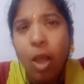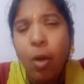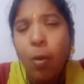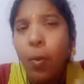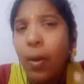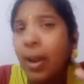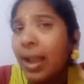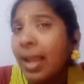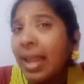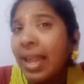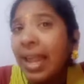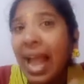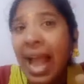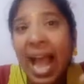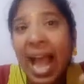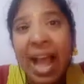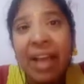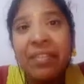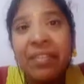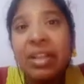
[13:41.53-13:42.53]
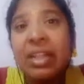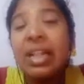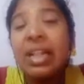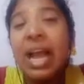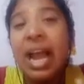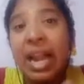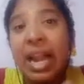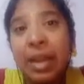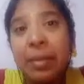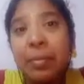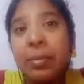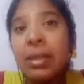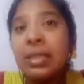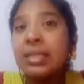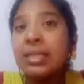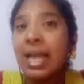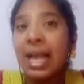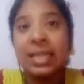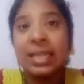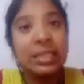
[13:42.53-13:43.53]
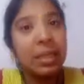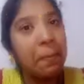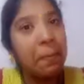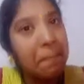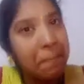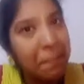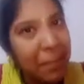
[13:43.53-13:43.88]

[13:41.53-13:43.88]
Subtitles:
Only having the animals as a